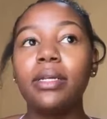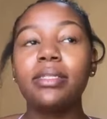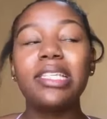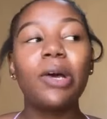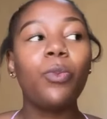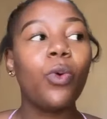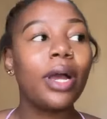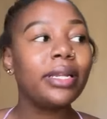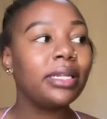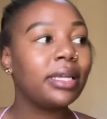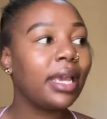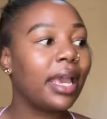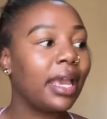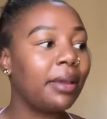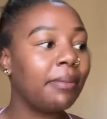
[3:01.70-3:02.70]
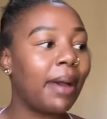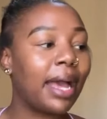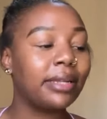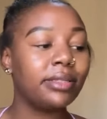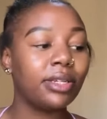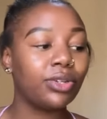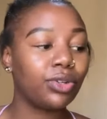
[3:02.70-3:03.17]
1 came, I
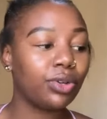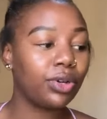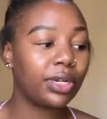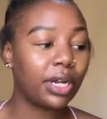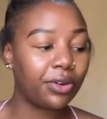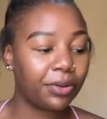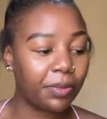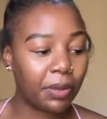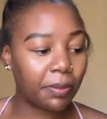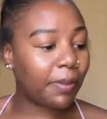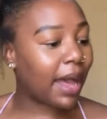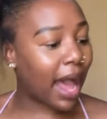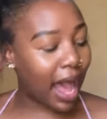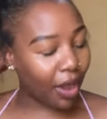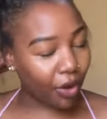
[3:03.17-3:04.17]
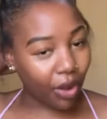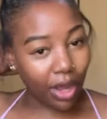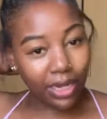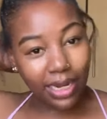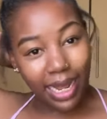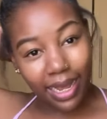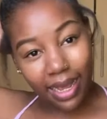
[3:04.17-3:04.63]
did good. I remember I
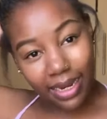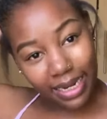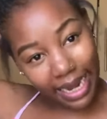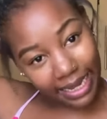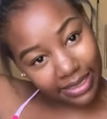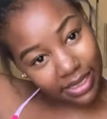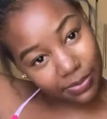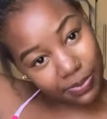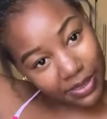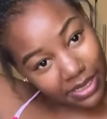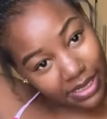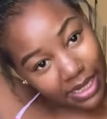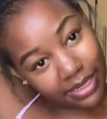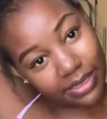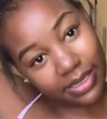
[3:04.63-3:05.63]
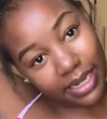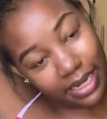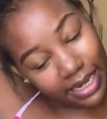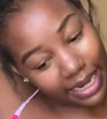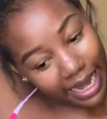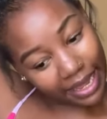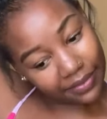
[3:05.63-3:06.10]
got like a 90%
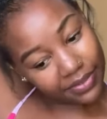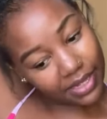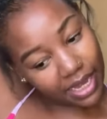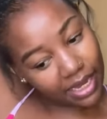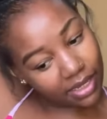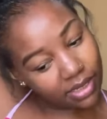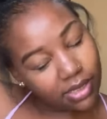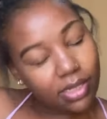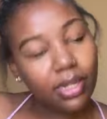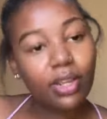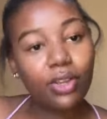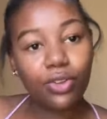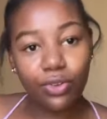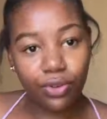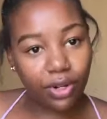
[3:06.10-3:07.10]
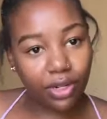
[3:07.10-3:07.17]
in life science, not